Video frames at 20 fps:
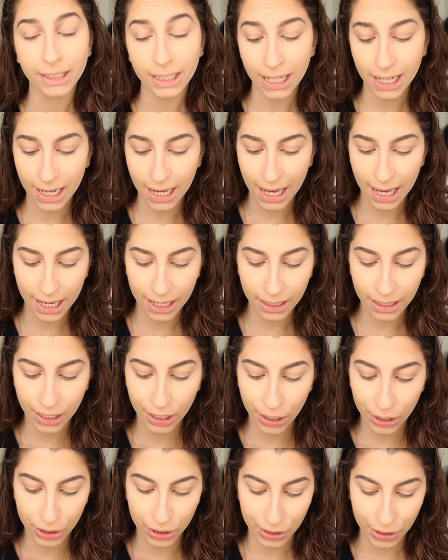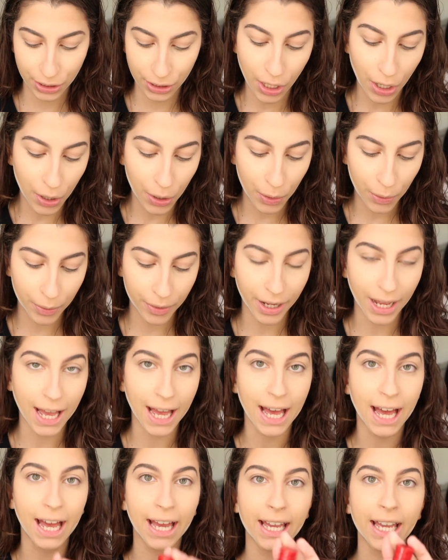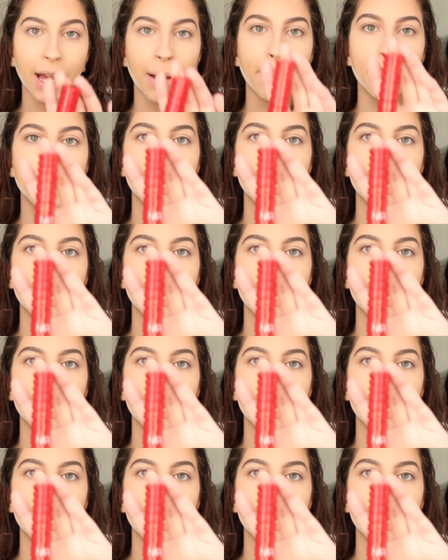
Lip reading: that I had. So I